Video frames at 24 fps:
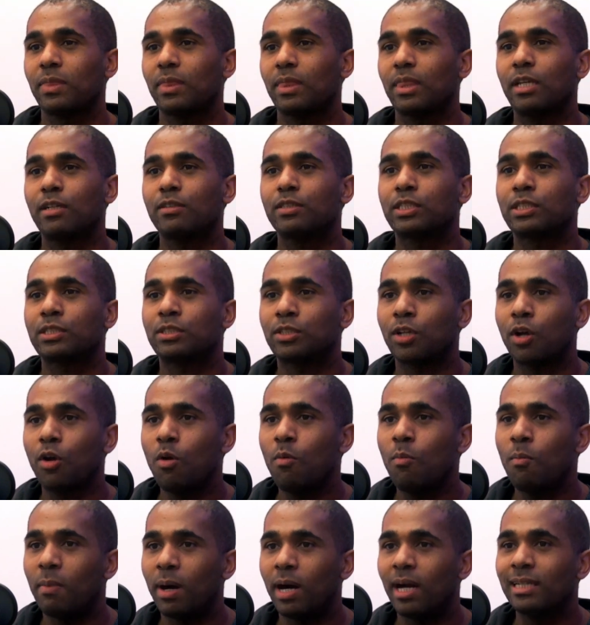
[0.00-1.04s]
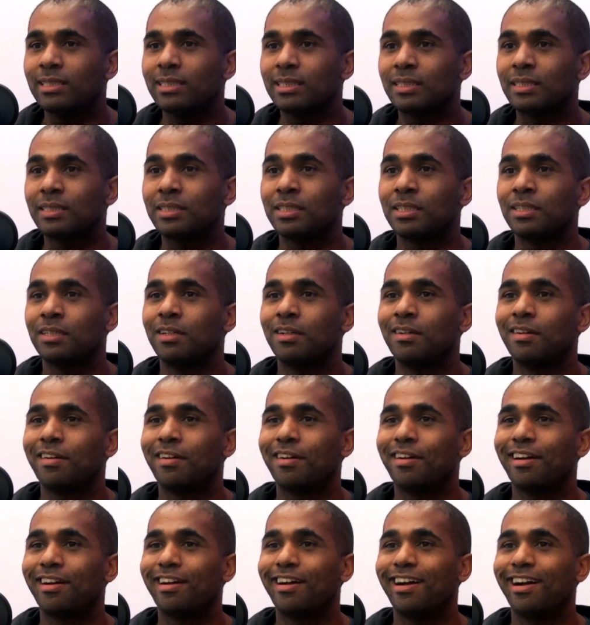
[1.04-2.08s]
there's so much
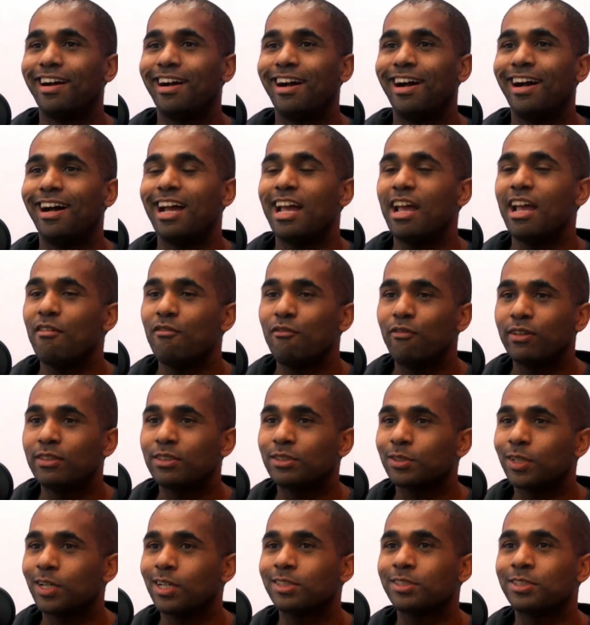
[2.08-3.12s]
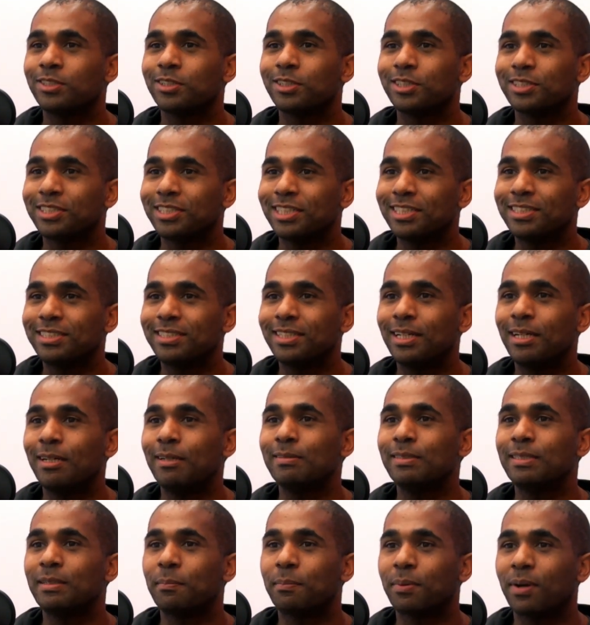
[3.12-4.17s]
infrastructure,
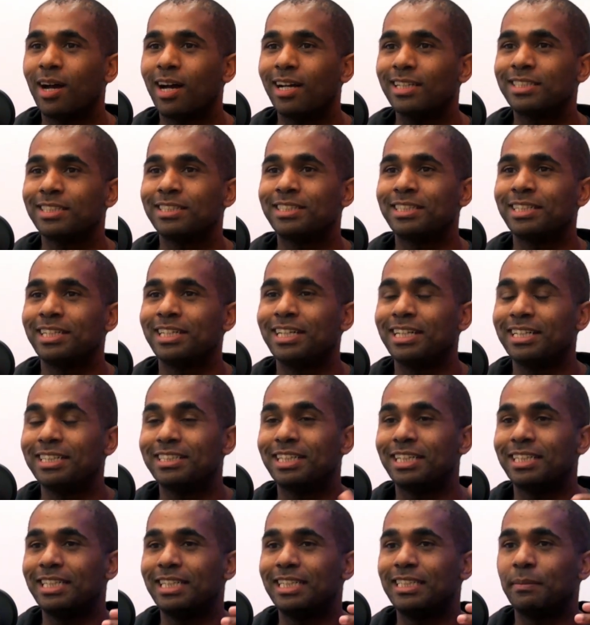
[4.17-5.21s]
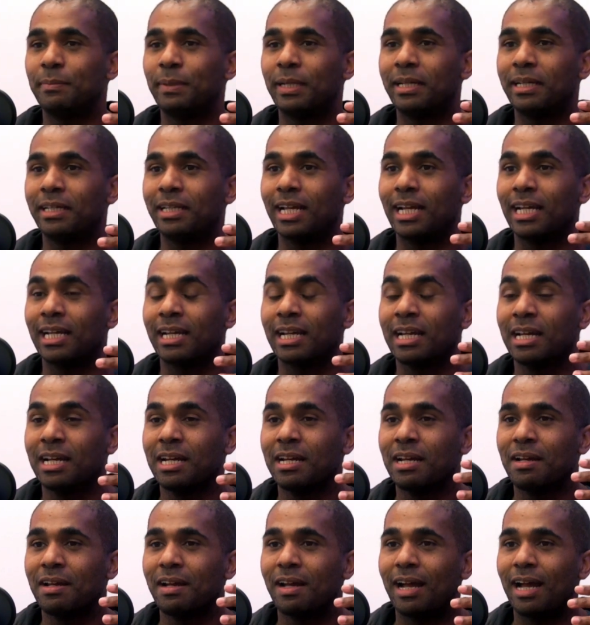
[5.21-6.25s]
systems, and processes that need to be like
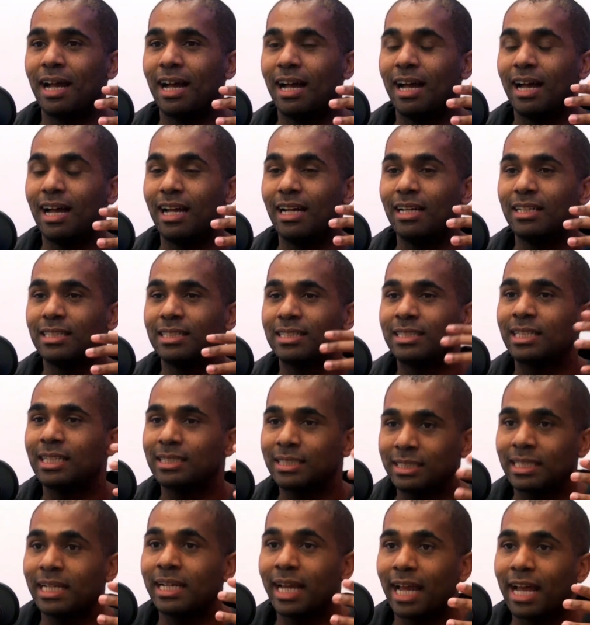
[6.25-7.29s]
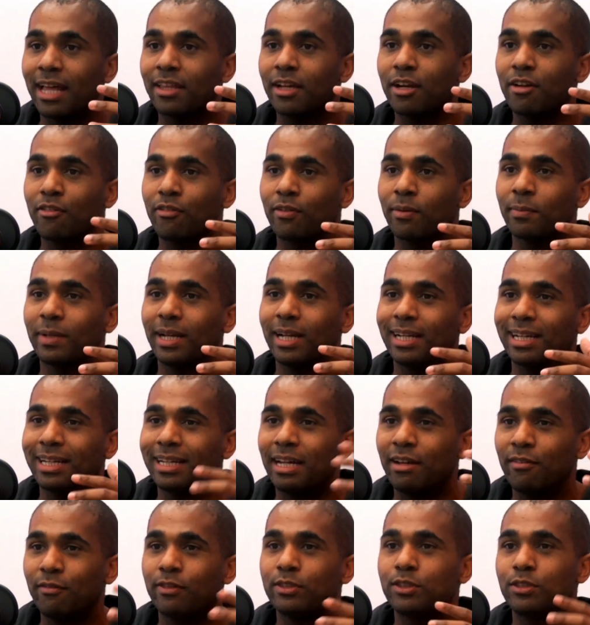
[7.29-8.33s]
stitched together from like an
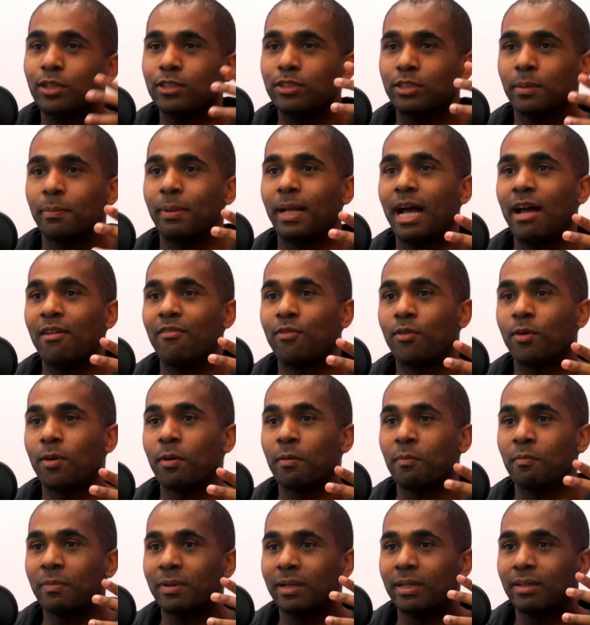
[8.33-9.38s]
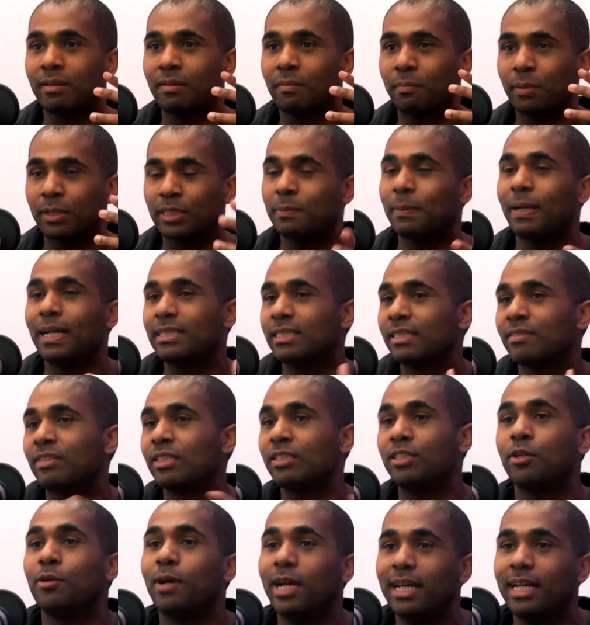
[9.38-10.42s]
infrastructure platform perspective to
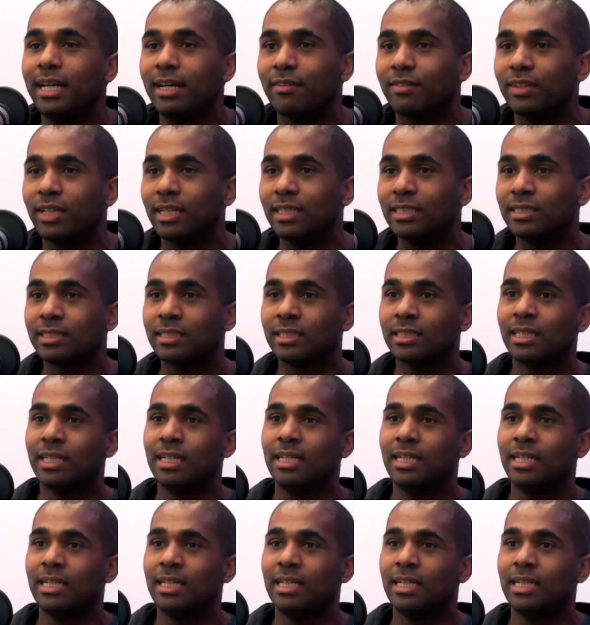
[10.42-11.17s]
do any of this.